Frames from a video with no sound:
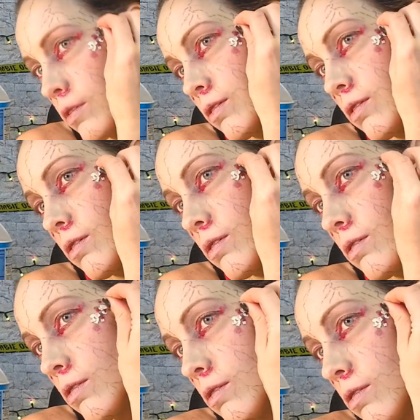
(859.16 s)
Now I'm
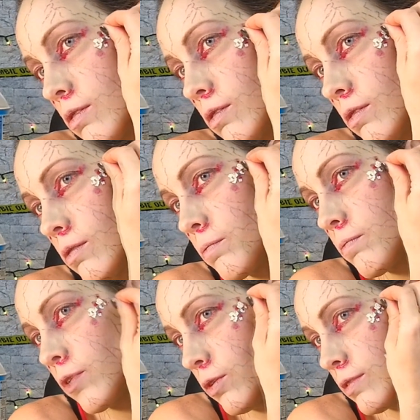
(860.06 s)
taking
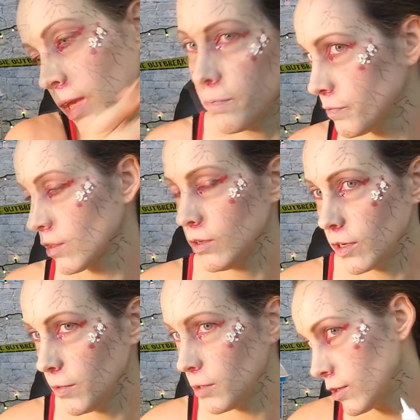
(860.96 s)
some eyelash
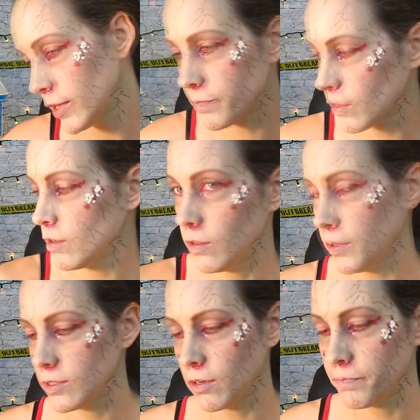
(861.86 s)
glue and
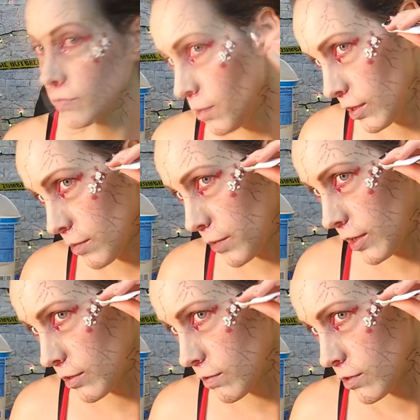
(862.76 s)
I'm using it
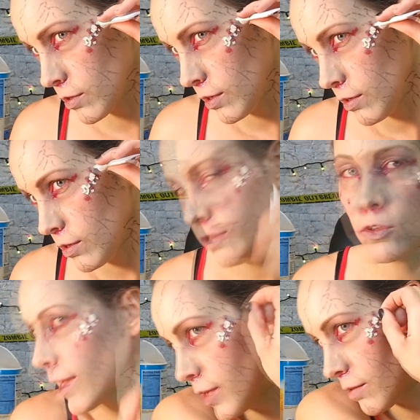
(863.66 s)
to stick
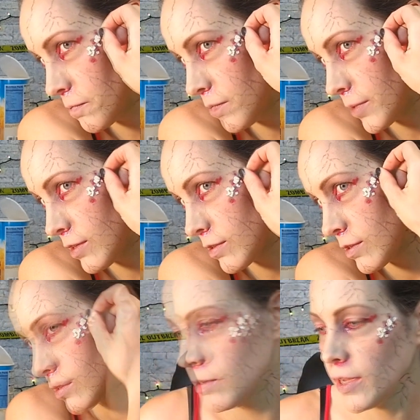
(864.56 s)
on pieces of
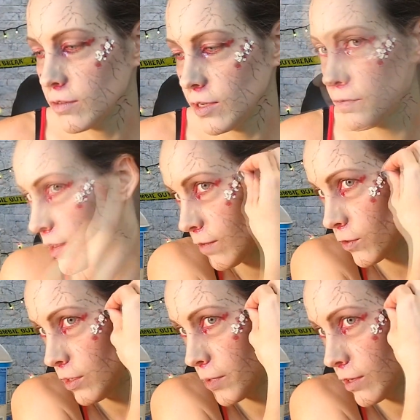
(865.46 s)
oatmeal into my
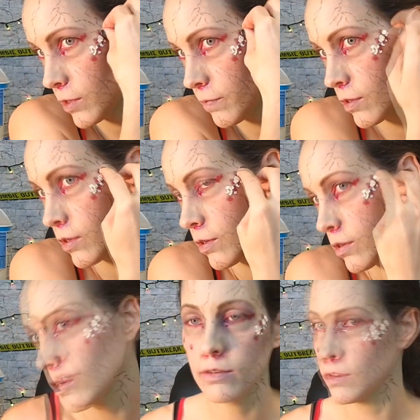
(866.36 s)
face.
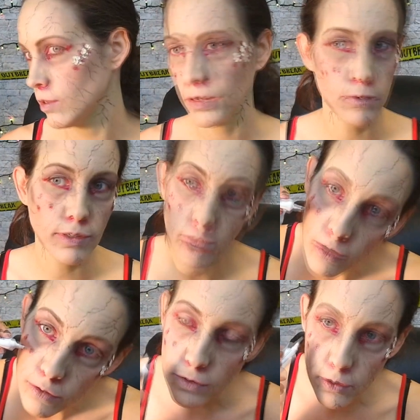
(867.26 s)
This is a
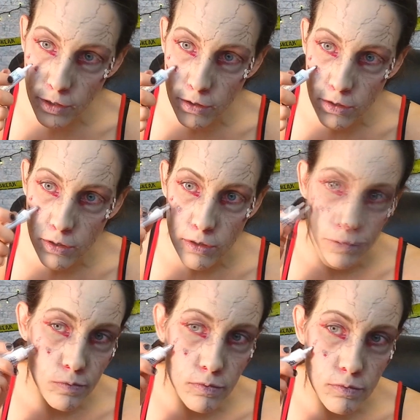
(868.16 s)
very cheap